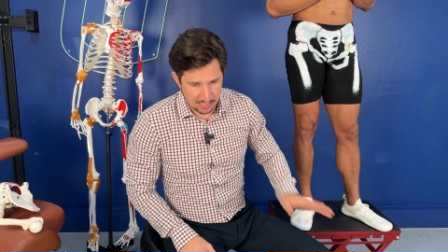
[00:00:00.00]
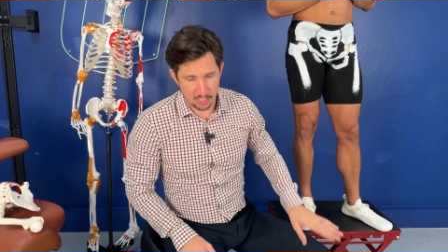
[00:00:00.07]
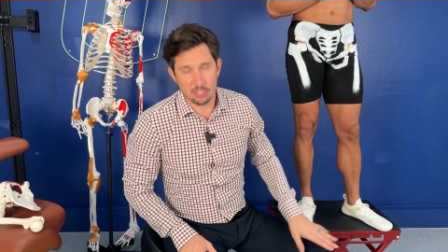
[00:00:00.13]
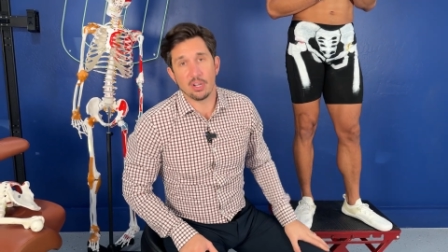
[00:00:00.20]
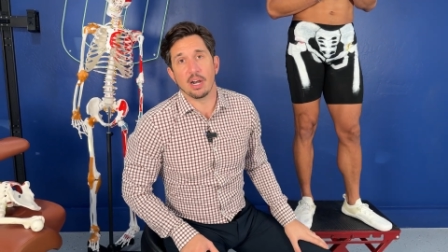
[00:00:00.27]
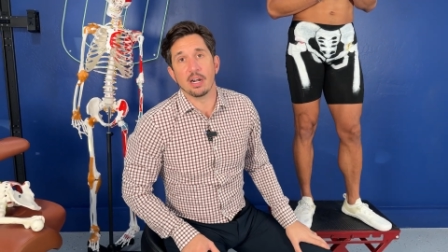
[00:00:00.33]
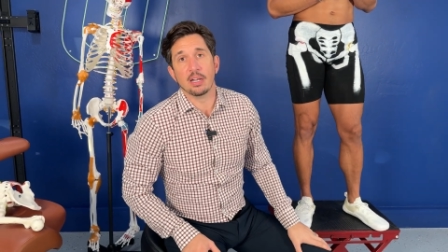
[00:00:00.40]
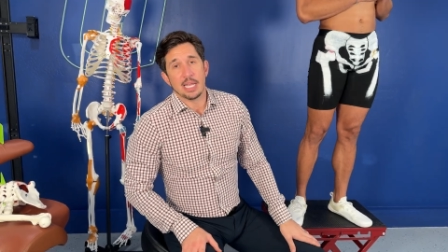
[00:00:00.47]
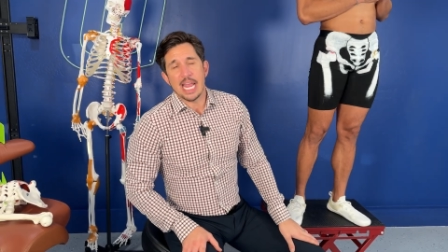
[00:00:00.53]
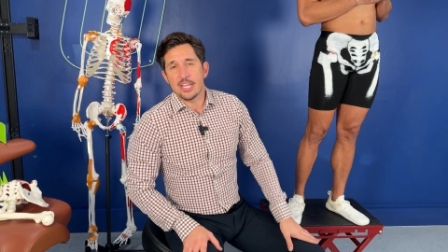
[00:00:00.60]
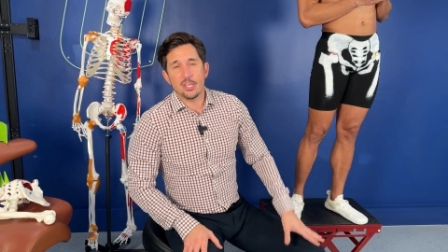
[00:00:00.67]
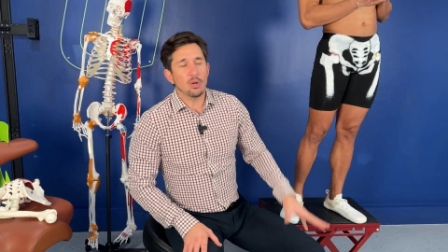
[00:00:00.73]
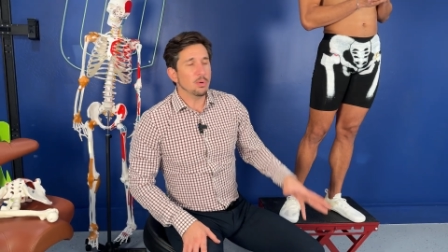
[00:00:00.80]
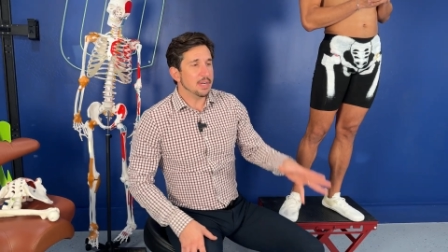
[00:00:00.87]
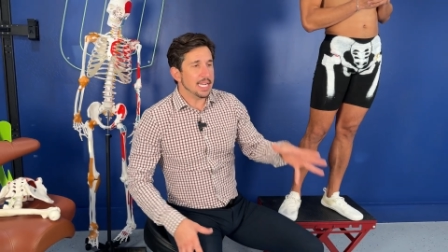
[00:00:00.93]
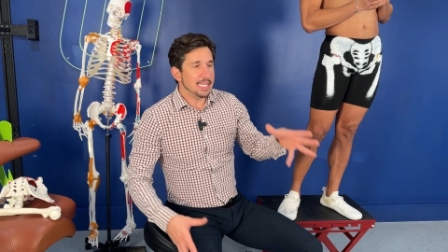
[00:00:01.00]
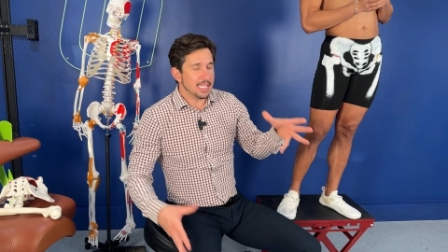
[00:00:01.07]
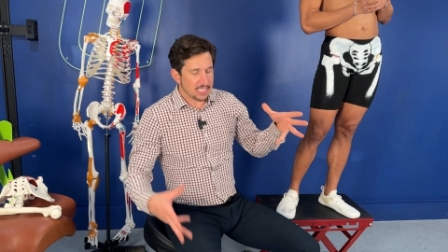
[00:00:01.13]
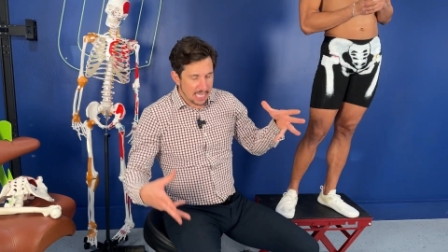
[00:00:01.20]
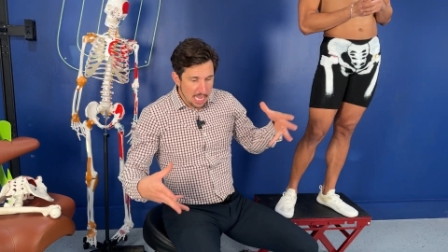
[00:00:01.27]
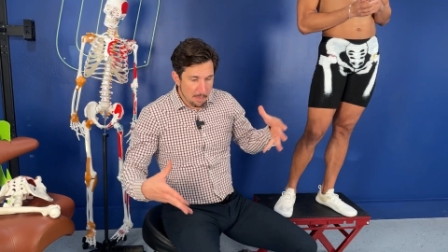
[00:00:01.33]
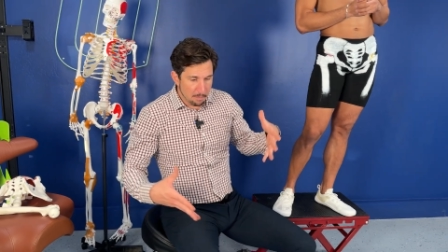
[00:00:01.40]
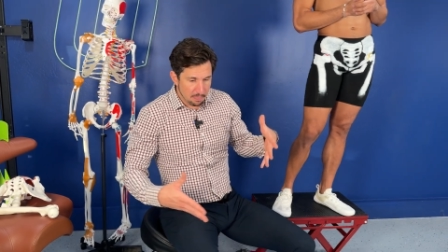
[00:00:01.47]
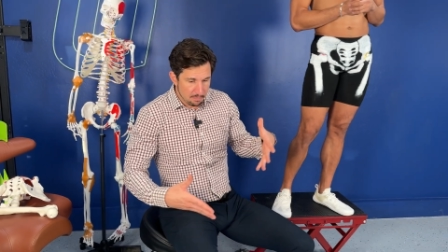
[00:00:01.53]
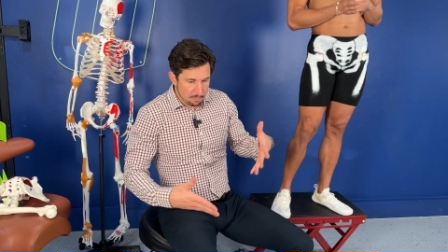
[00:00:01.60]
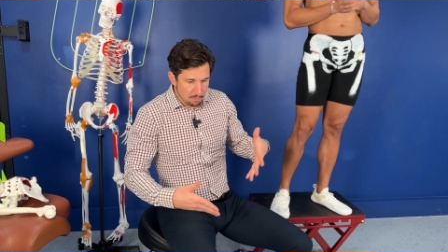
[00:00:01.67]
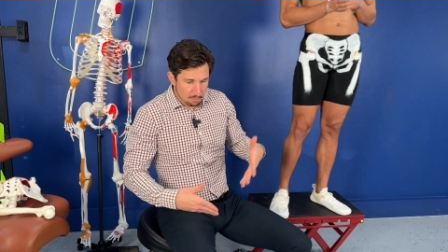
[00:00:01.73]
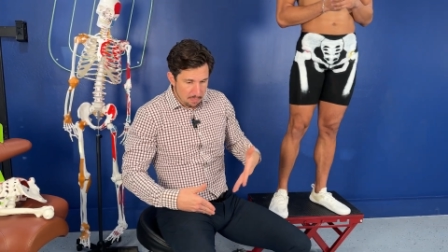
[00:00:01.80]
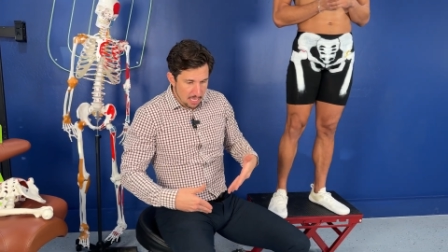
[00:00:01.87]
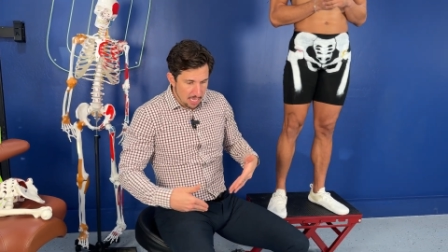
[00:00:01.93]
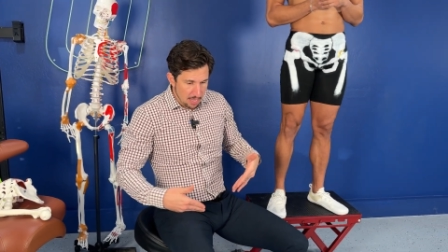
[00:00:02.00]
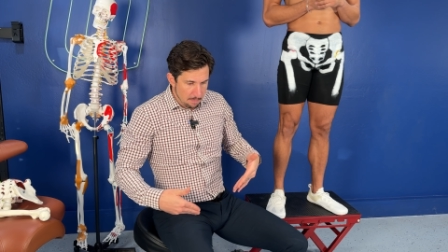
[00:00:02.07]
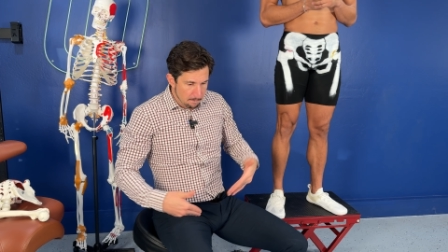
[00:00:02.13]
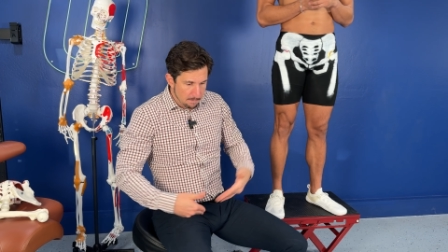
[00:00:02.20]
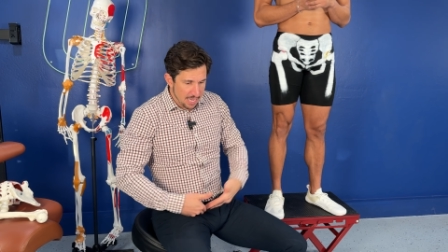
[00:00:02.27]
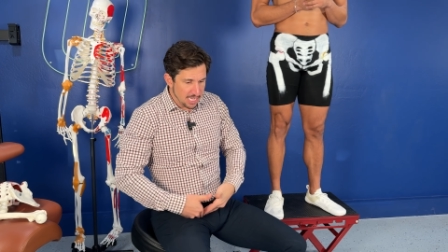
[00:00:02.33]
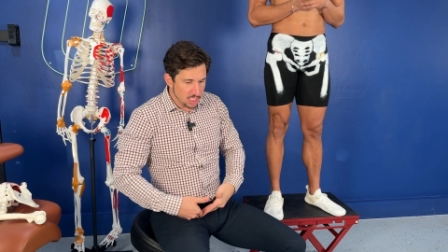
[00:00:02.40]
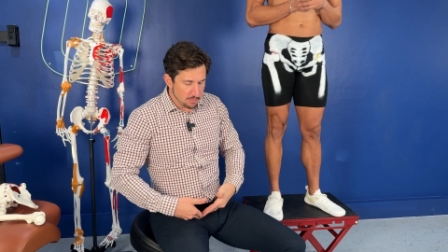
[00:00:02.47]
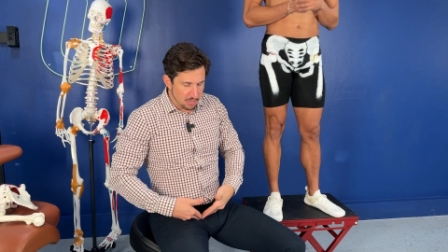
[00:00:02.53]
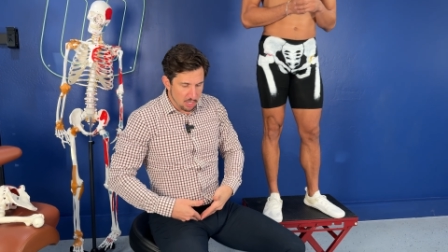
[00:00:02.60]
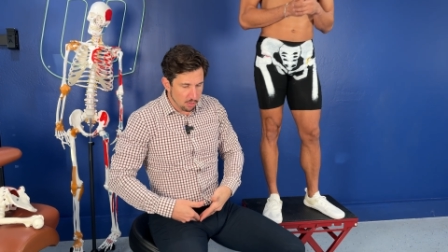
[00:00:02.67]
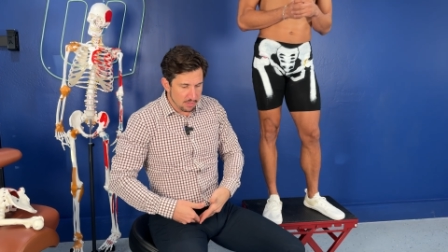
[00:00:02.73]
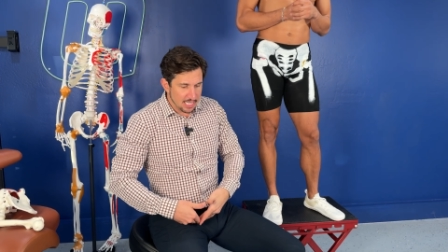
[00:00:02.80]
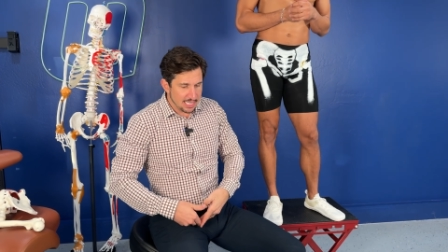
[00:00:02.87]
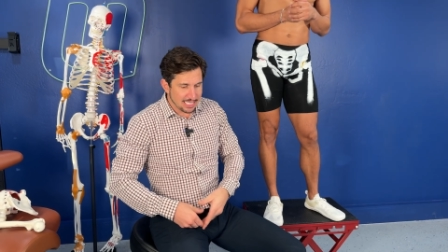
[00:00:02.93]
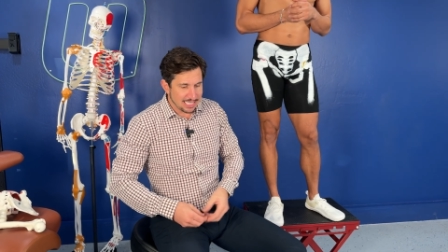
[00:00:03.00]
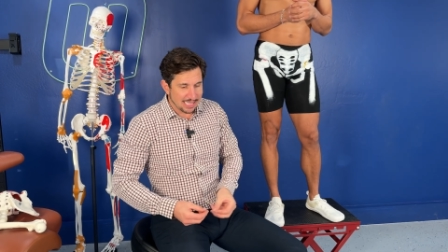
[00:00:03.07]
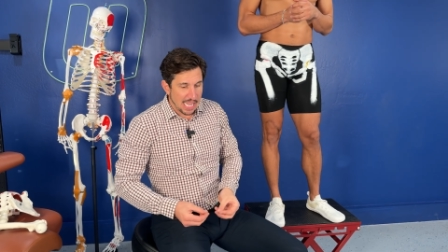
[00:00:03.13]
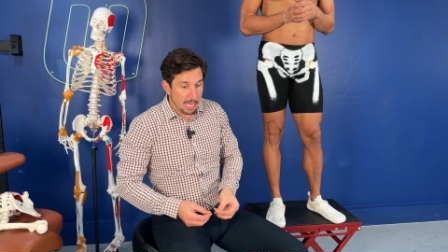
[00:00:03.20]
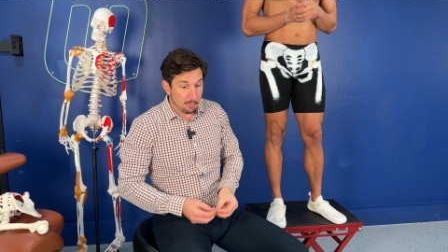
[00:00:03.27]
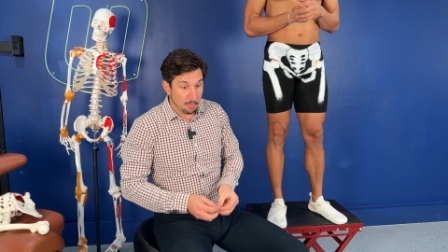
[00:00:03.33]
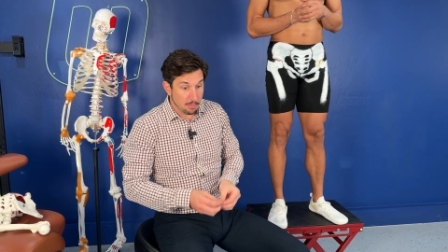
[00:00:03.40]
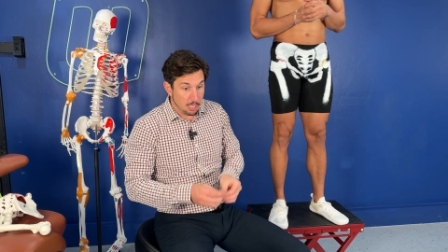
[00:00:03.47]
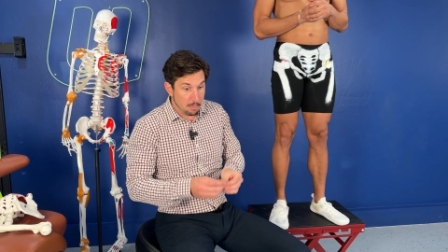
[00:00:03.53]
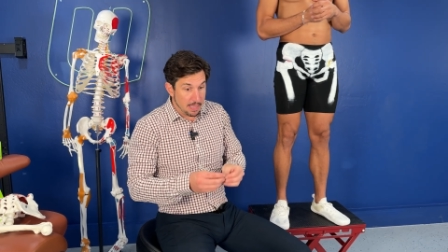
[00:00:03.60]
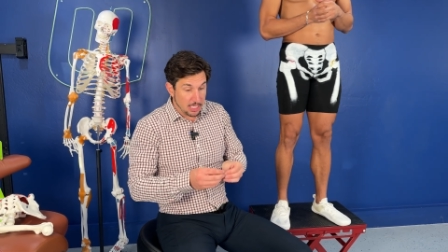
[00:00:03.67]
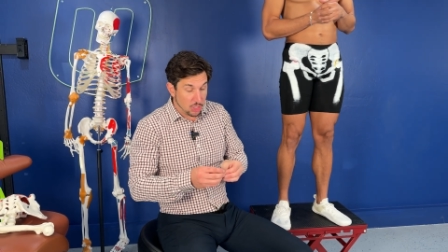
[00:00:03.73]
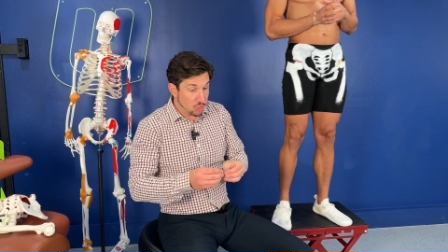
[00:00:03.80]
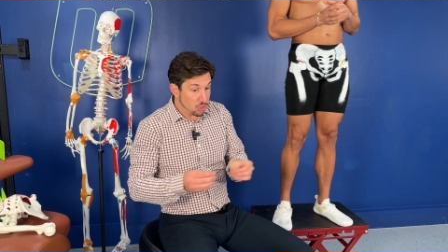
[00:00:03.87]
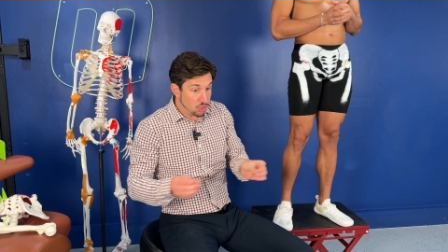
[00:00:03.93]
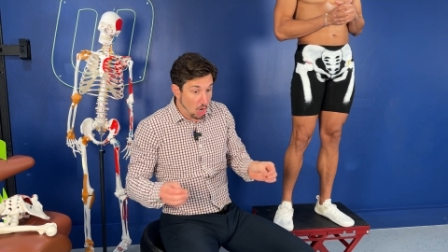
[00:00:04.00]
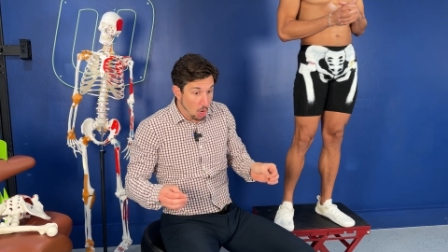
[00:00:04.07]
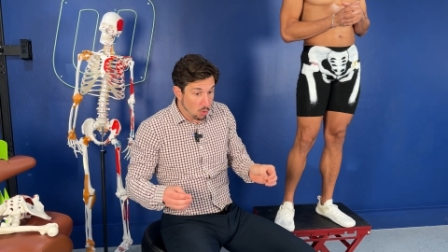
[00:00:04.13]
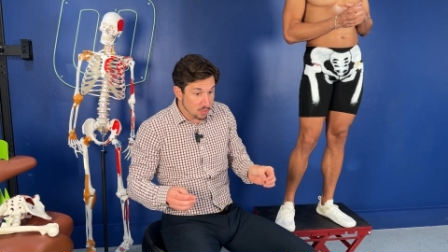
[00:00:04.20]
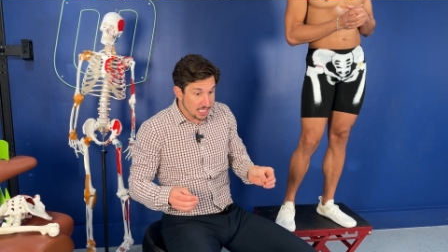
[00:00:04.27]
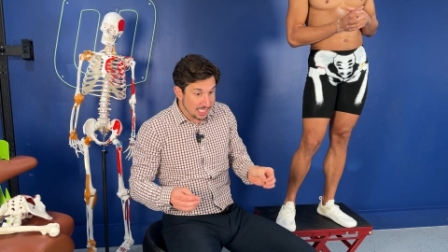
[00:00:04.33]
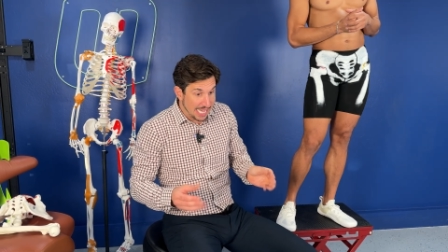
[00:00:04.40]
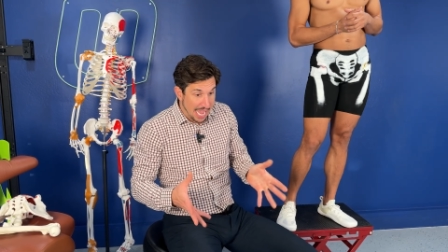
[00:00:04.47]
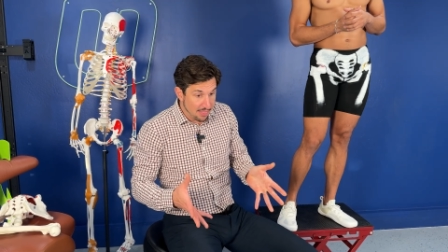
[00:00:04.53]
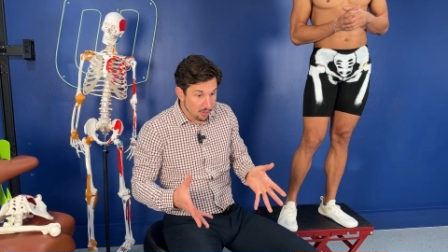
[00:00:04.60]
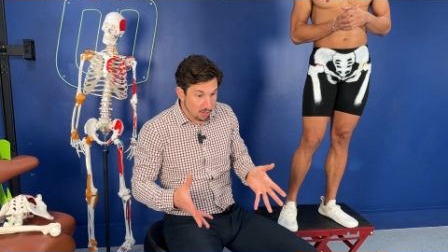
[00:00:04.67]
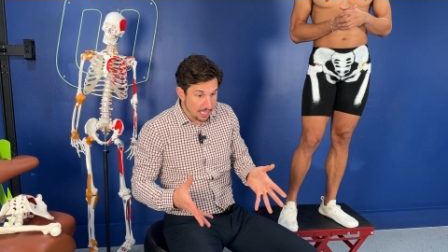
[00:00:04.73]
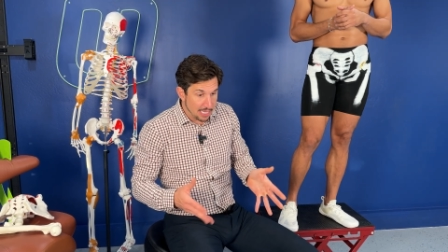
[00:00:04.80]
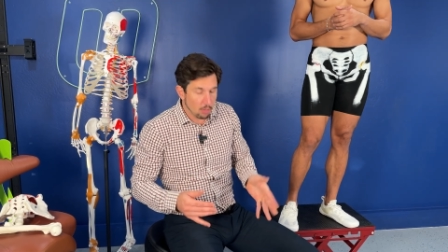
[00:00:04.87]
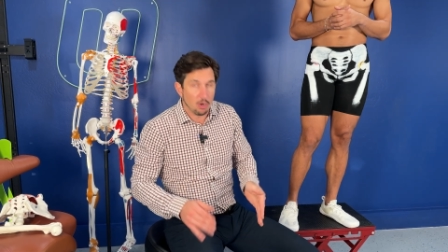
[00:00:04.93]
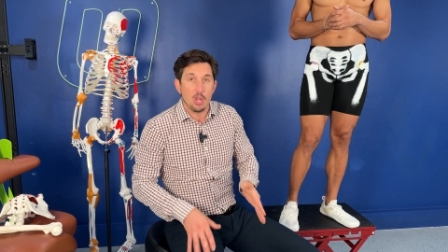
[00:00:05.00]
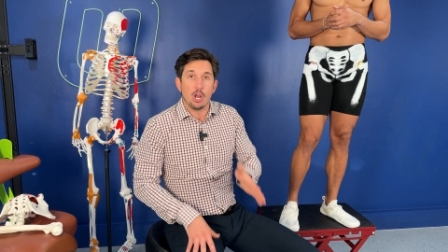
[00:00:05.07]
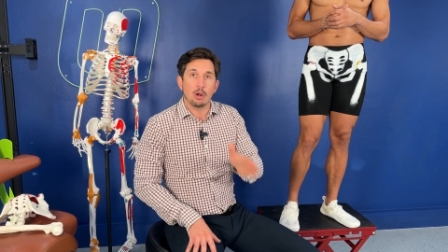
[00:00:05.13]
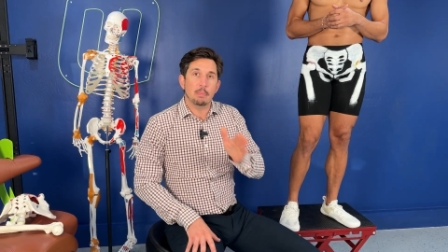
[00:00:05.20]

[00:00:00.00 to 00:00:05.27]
to start. And you don't need this hip impingement. You don't need this labrum to be sewed together and healed.